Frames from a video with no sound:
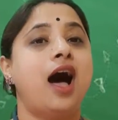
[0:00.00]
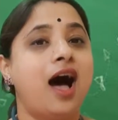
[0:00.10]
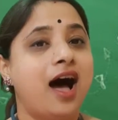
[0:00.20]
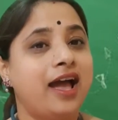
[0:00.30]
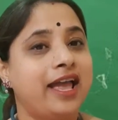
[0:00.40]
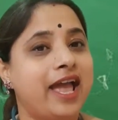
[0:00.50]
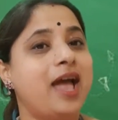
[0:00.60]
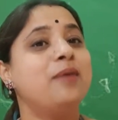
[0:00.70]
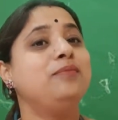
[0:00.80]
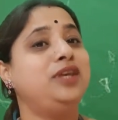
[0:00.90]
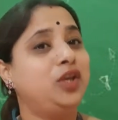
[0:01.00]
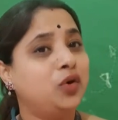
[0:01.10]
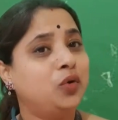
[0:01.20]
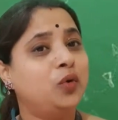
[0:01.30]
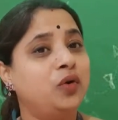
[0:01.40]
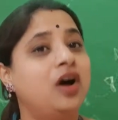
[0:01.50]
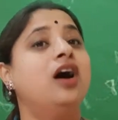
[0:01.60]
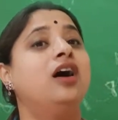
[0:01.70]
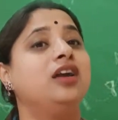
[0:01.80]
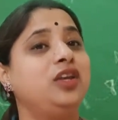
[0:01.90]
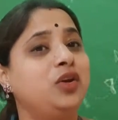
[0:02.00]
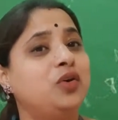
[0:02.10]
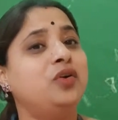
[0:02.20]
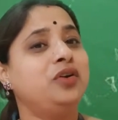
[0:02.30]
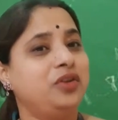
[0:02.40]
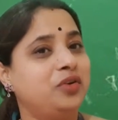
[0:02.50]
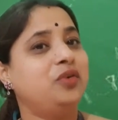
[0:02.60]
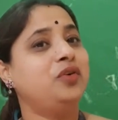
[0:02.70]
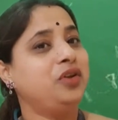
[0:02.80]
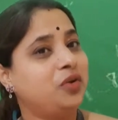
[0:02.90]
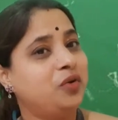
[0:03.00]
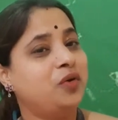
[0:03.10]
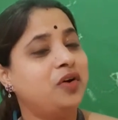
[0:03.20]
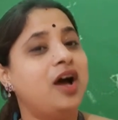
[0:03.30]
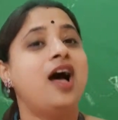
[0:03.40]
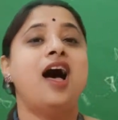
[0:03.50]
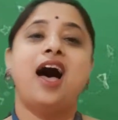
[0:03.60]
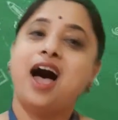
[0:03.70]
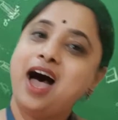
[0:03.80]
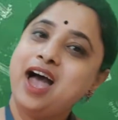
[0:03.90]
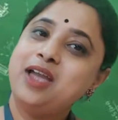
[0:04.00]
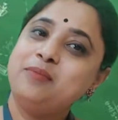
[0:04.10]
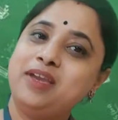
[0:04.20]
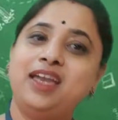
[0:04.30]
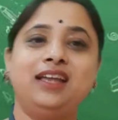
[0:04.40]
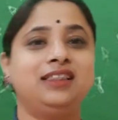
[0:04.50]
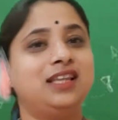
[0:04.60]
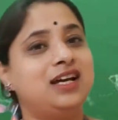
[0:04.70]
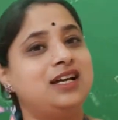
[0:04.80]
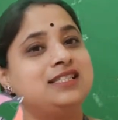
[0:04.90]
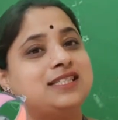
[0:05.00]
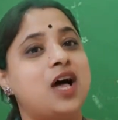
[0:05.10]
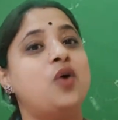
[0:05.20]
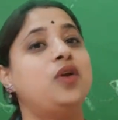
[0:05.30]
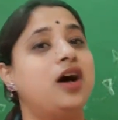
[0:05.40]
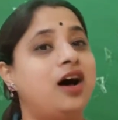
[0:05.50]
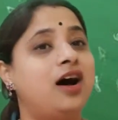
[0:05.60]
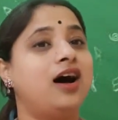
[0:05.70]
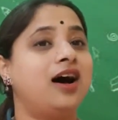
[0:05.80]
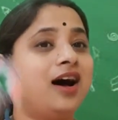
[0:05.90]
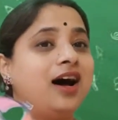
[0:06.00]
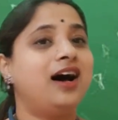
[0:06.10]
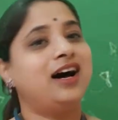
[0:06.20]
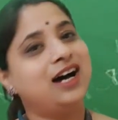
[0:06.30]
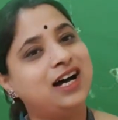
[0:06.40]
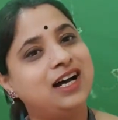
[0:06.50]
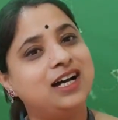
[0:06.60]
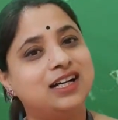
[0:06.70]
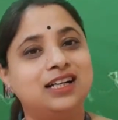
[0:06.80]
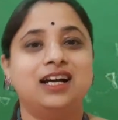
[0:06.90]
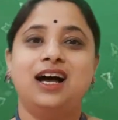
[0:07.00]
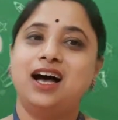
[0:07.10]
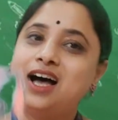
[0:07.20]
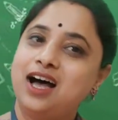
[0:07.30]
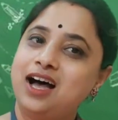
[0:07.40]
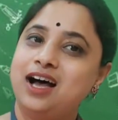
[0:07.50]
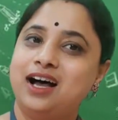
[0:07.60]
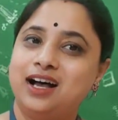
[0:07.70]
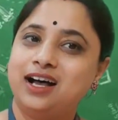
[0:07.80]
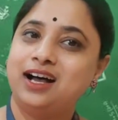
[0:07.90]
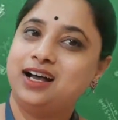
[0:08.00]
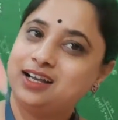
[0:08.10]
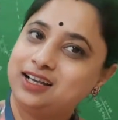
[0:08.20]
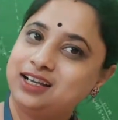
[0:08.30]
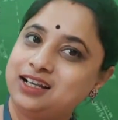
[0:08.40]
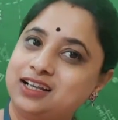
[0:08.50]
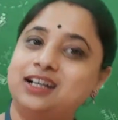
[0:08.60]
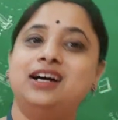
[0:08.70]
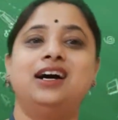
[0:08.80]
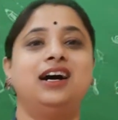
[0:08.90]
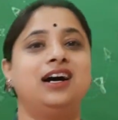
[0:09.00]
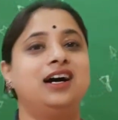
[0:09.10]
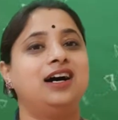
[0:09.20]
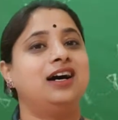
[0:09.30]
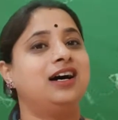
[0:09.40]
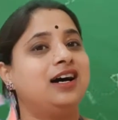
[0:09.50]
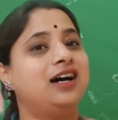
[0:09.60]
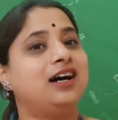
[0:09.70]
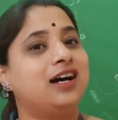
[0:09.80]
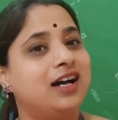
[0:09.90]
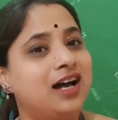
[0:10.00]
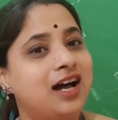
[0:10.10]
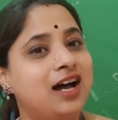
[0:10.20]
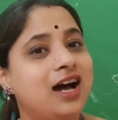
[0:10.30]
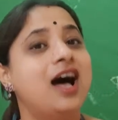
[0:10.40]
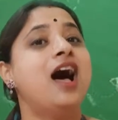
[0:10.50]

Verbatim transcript: I am you, you, you, you. I make the sound uh, uh, uh, uh, uh, uh, uh, uh, uh.